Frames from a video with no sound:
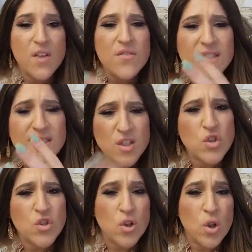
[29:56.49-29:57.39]
of
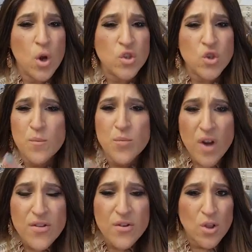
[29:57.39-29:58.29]
sister-in-laws or
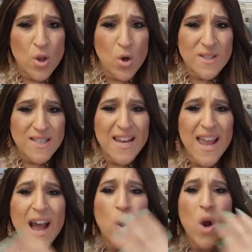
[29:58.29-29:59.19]
brother-in-laws and how